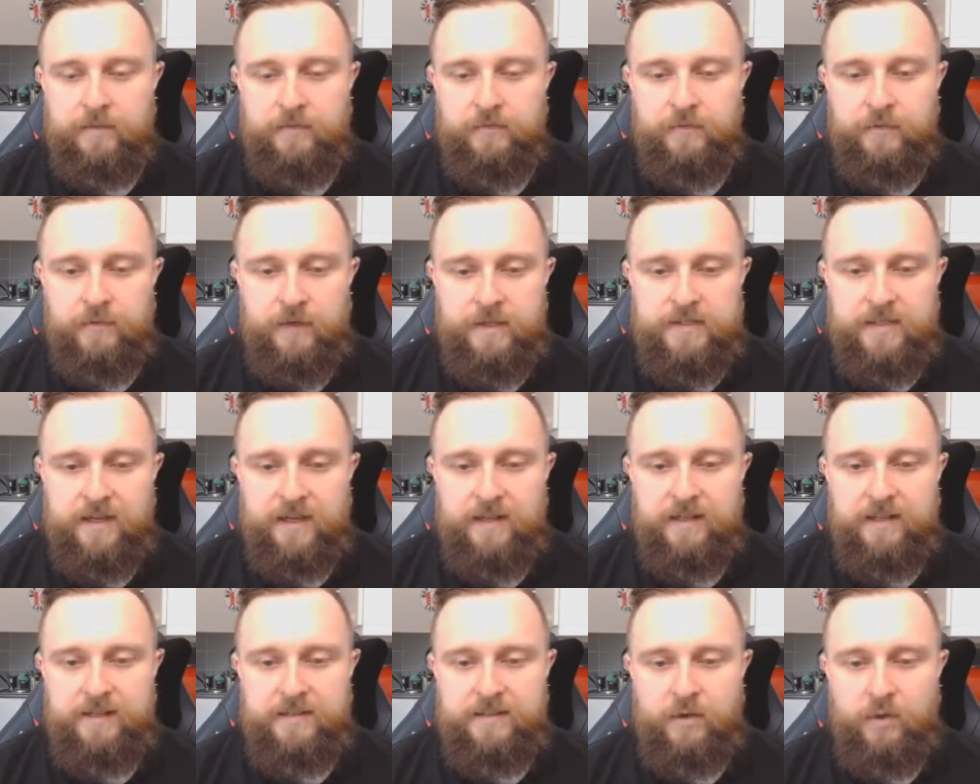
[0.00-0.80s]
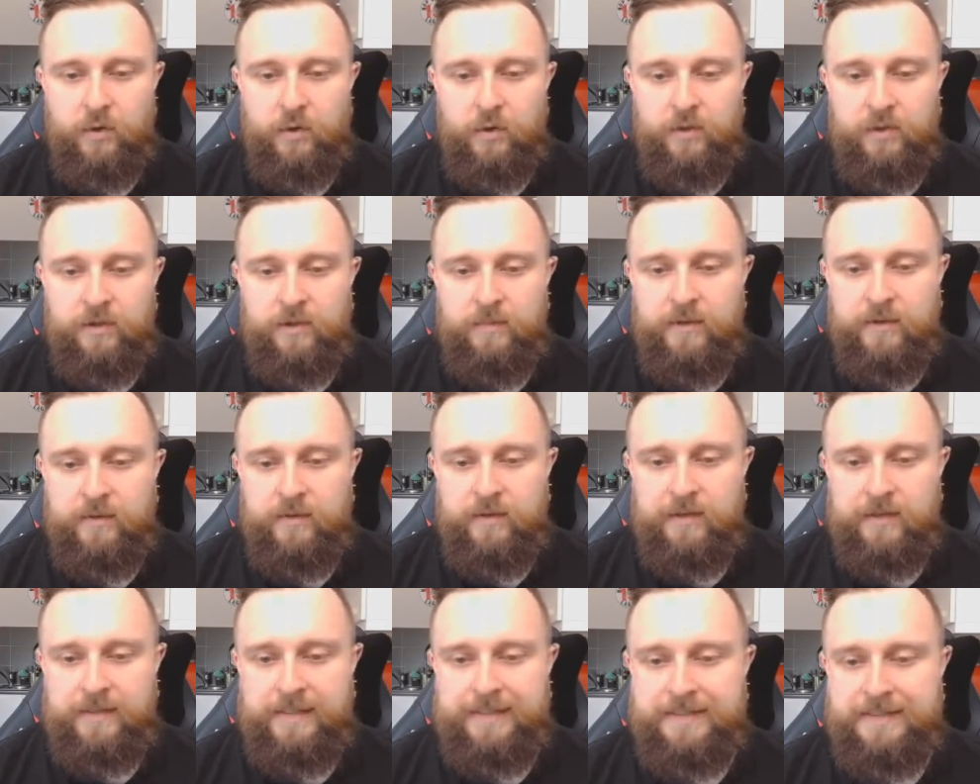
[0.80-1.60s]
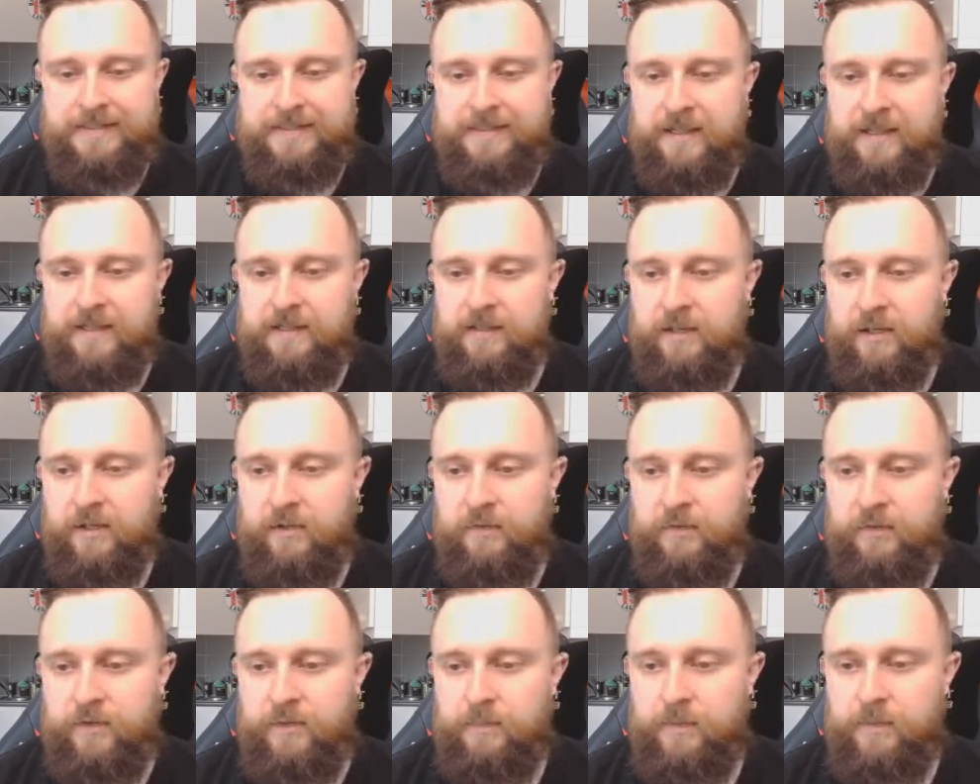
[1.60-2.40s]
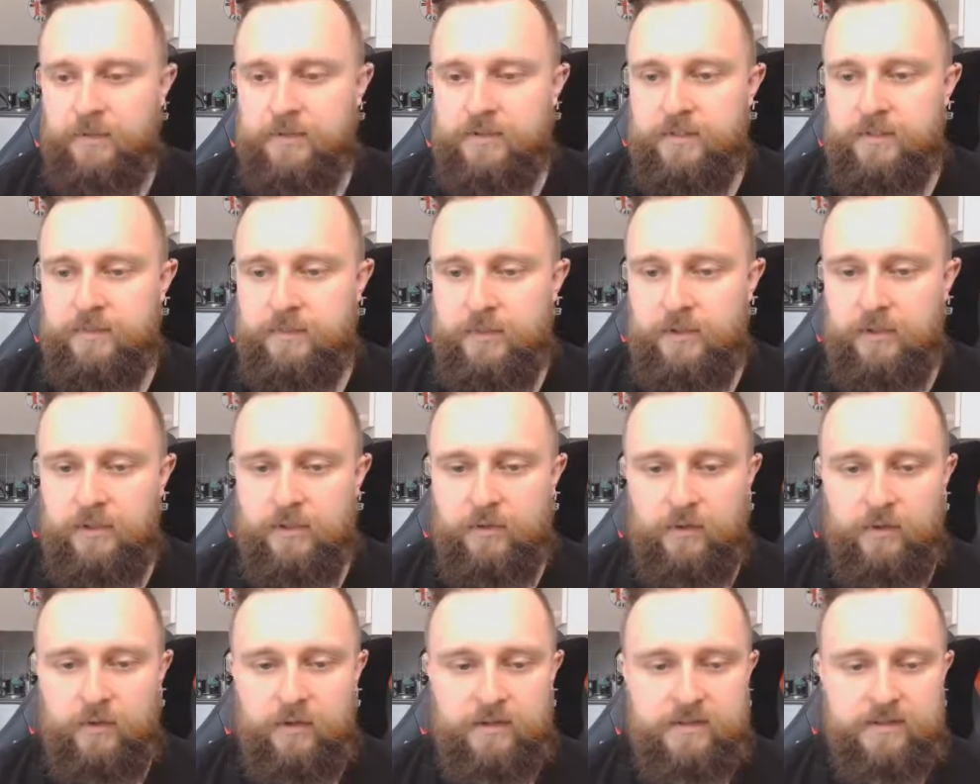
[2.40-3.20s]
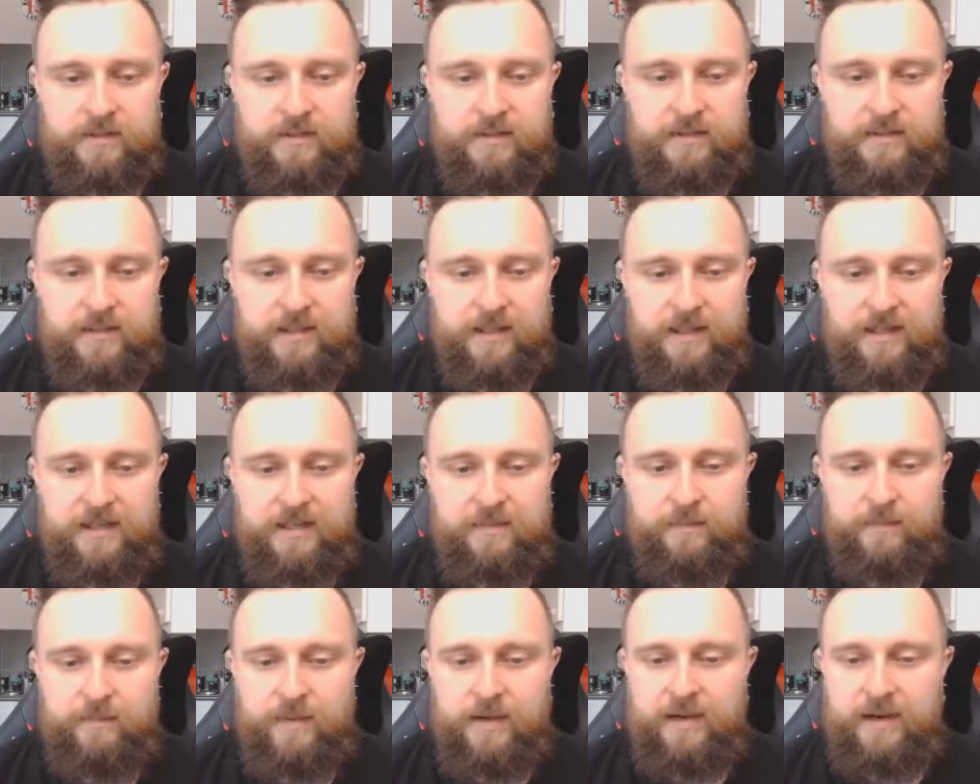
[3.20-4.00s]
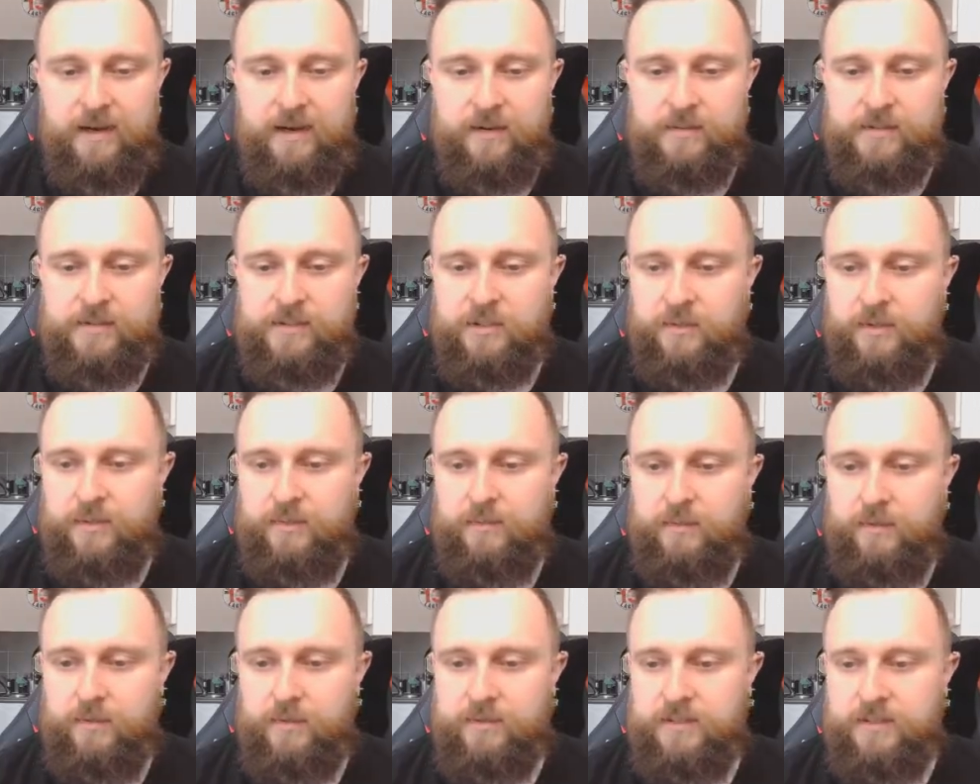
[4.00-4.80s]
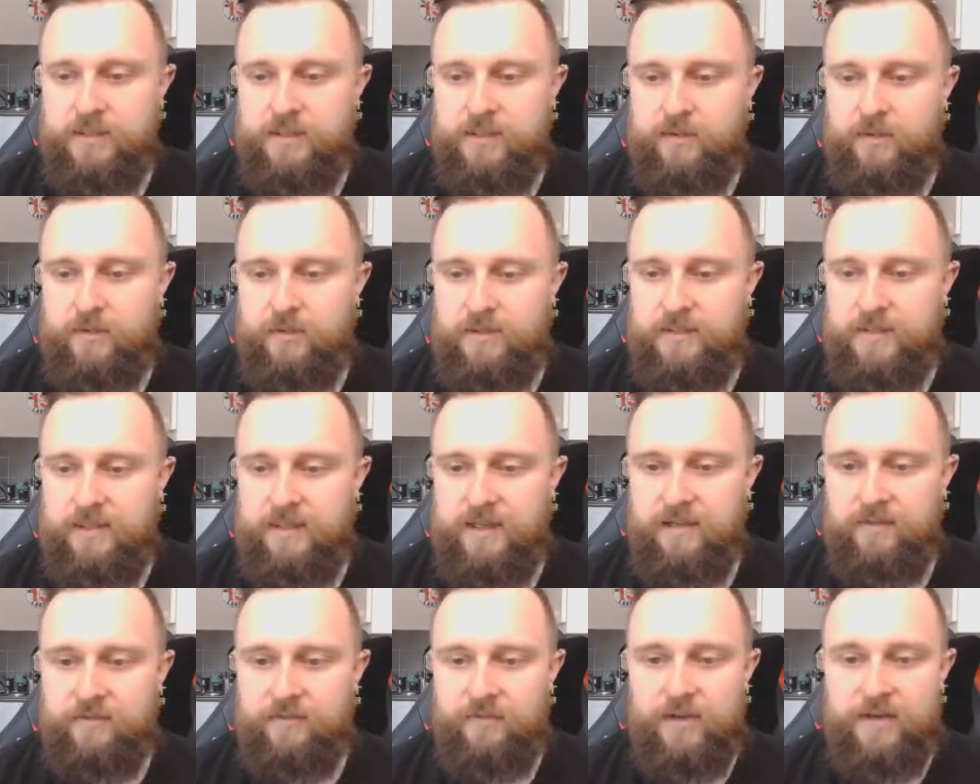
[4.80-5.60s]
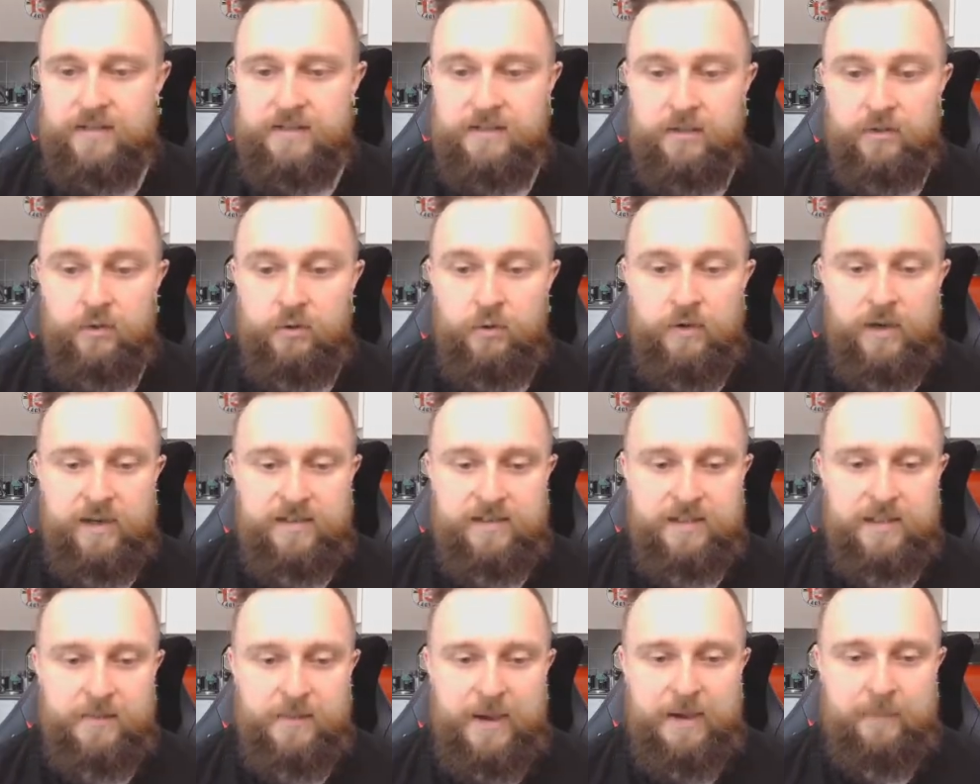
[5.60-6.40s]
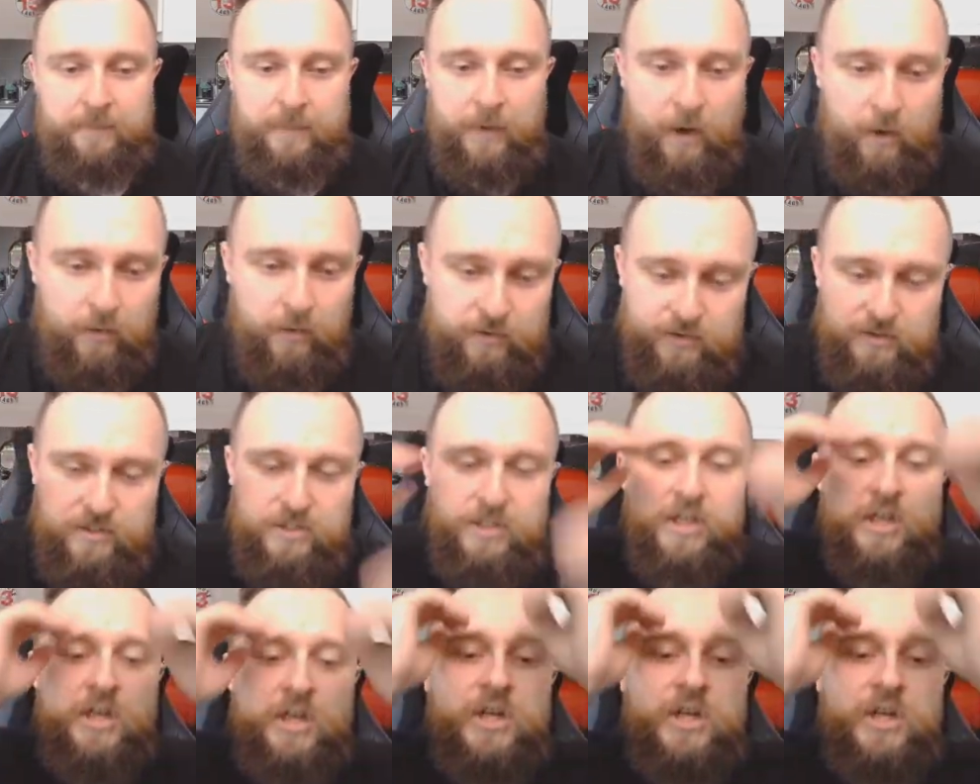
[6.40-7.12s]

First highlight is a corner. Mirangila standing over it, puts the ball across. It's headed back out to him, puts it across again, finds Ayulas at the back post.